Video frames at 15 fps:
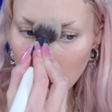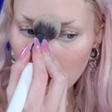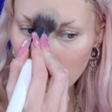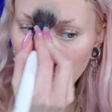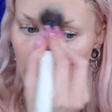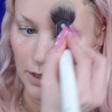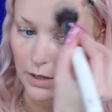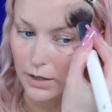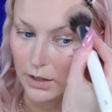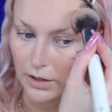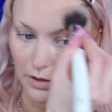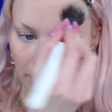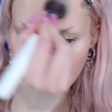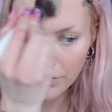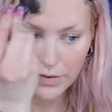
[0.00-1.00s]
my
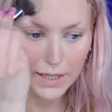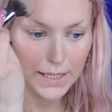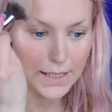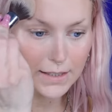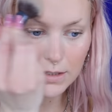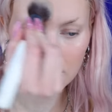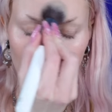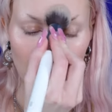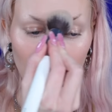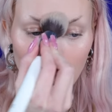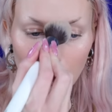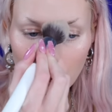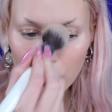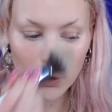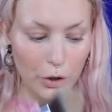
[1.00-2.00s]
face all
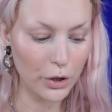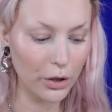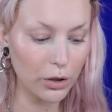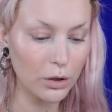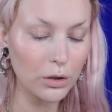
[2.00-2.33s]
over.